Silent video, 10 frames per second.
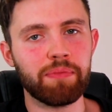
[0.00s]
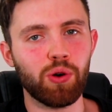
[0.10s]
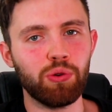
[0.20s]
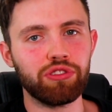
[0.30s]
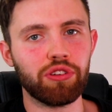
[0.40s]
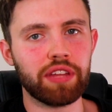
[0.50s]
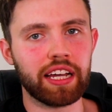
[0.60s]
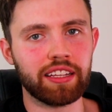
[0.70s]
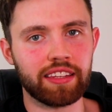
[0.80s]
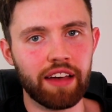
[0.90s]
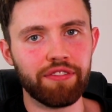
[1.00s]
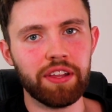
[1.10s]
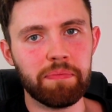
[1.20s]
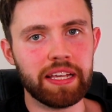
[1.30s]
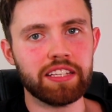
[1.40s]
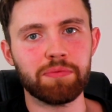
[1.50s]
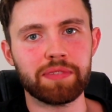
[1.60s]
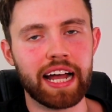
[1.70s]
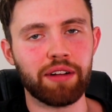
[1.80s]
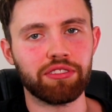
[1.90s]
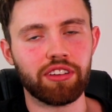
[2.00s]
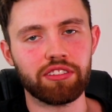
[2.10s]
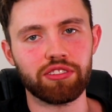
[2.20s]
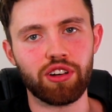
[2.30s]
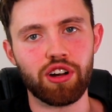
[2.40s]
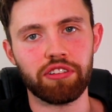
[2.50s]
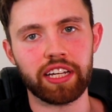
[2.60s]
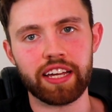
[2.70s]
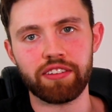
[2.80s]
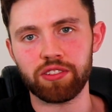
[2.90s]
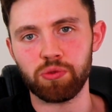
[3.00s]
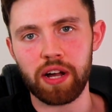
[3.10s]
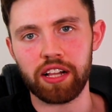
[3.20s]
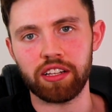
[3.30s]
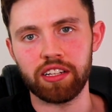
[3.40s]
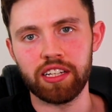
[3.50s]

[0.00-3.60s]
but also there could definitely be some downsides occurring here as well.